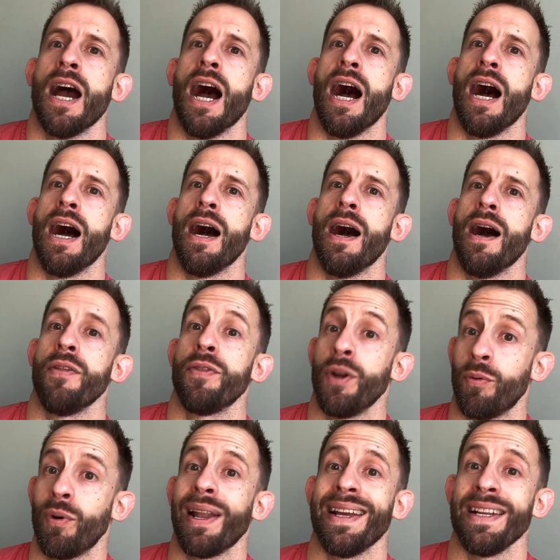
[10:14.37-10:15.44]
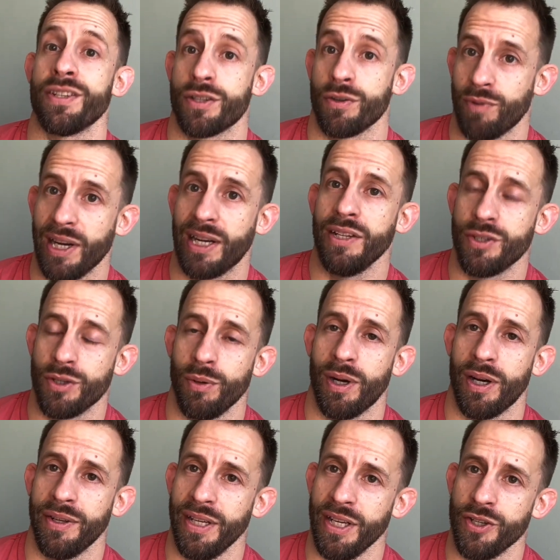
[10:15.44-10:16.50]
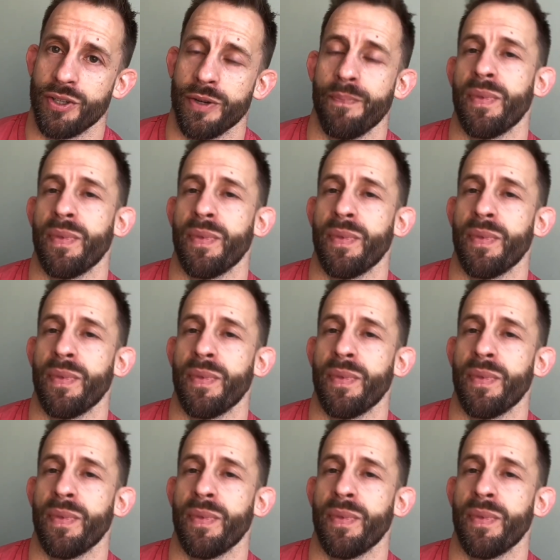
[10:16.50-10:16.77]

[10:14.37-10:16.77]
that relates directly to our niche.